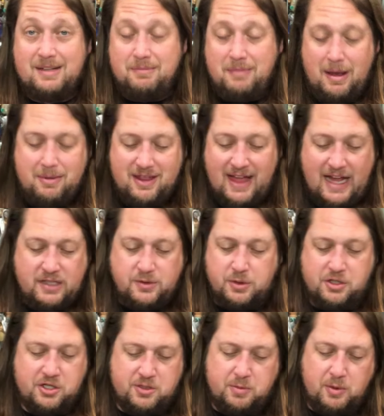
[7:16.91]
Maybe that's
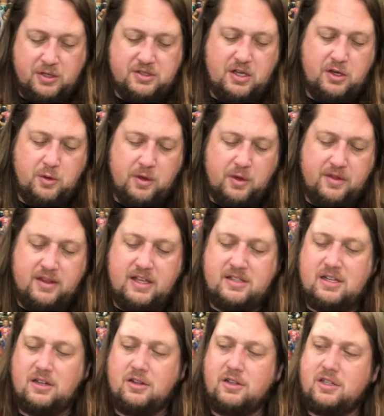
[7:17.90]
what you're supposed to do with
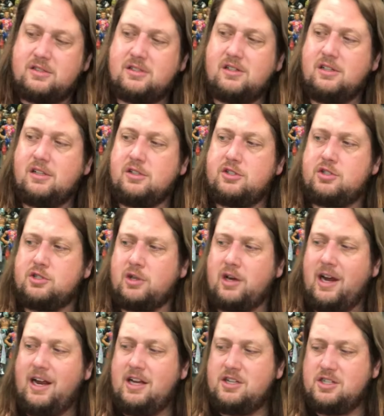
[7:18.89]
these. It looks a little
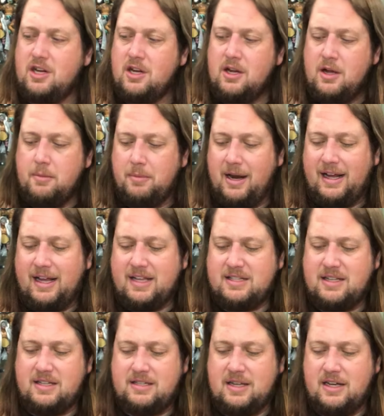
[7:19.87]
strange, but I guess
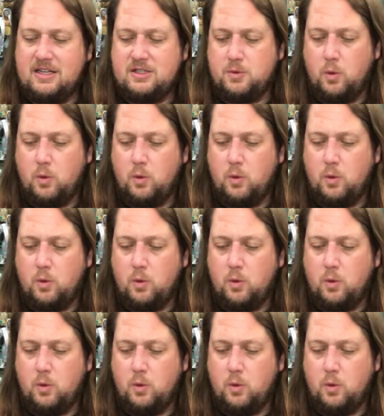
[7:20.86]
it does